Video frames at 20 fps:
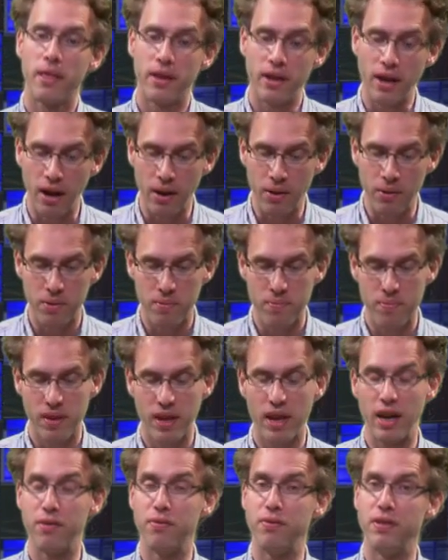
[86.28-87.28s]
Now,
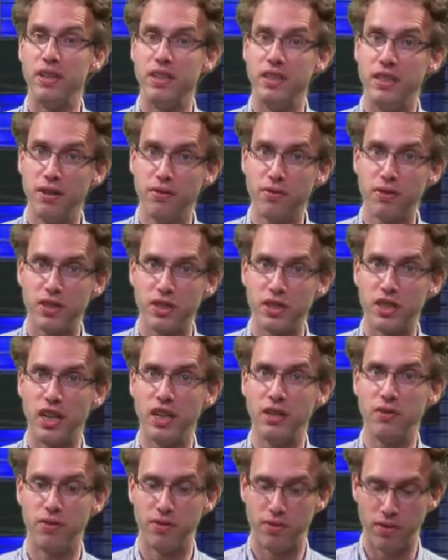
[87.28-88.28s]
if we
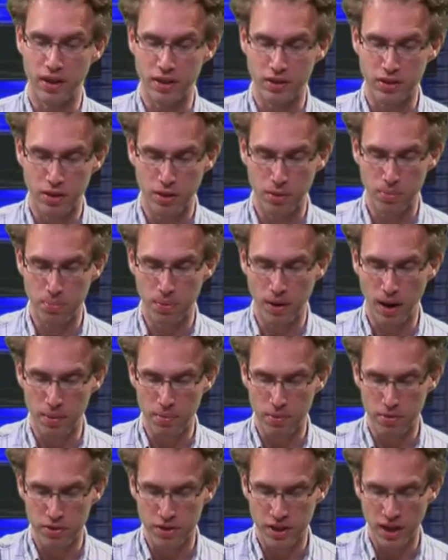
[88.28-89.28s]
differentiate, we find Q prime
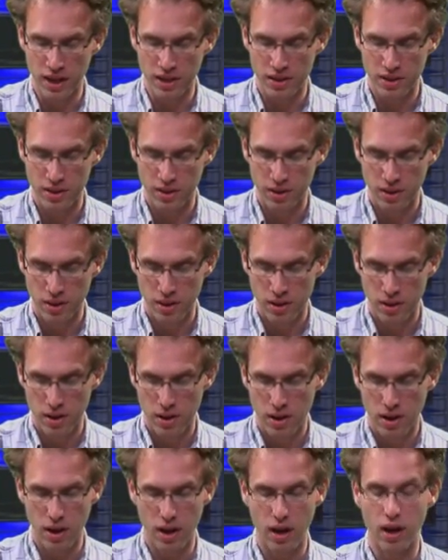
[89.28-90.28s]
of Z,
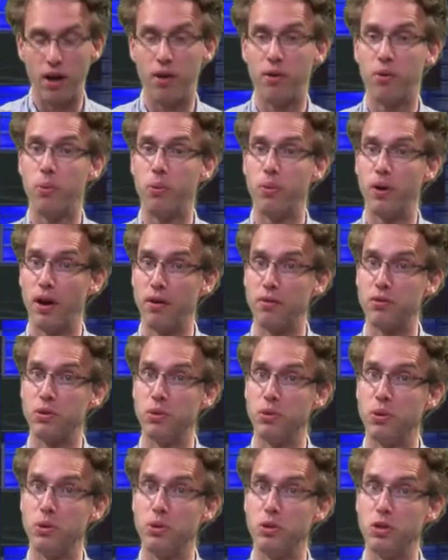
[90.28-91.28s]
uh, we have
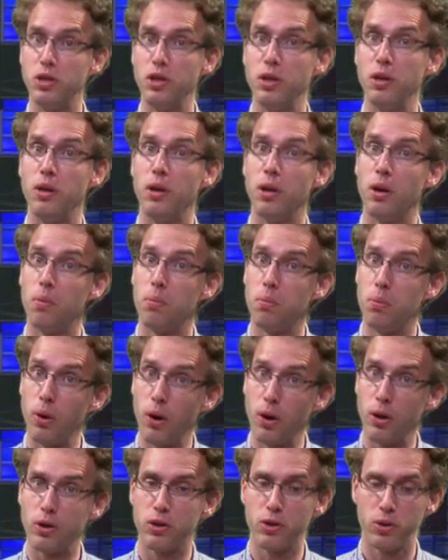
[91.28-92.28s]
to use the
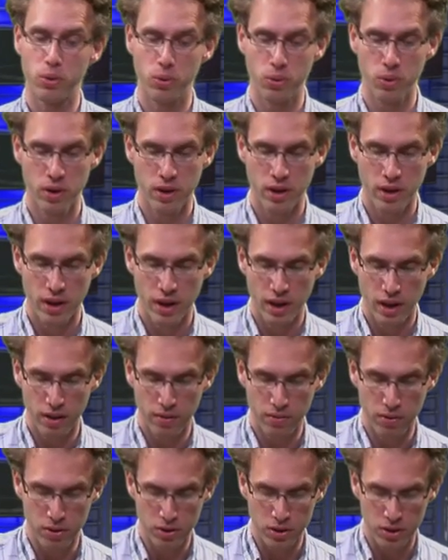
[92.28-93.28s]
product rule
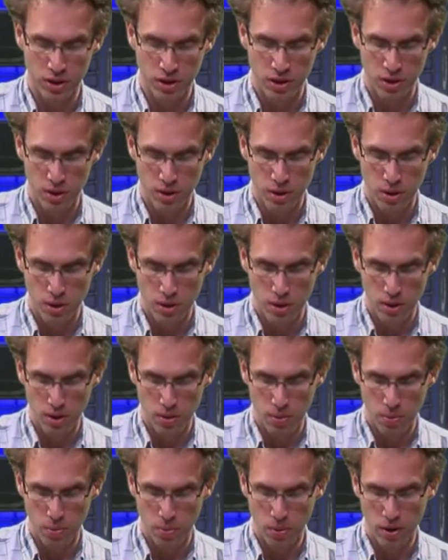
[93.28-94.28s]
equals
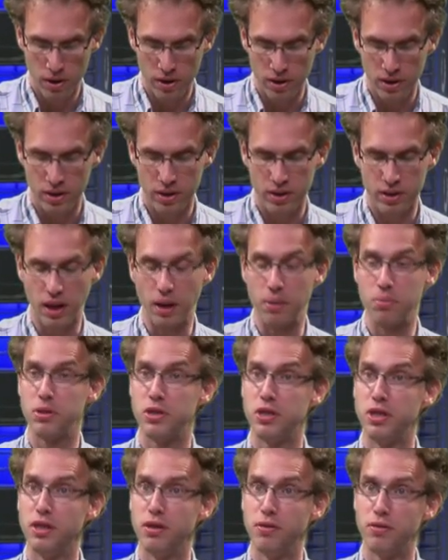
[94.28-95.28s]
1 times
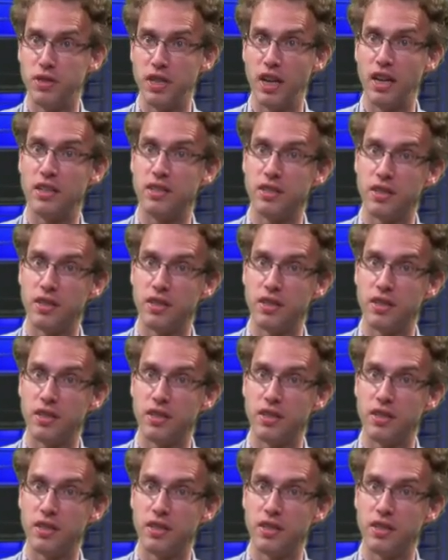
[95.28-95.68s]
g of z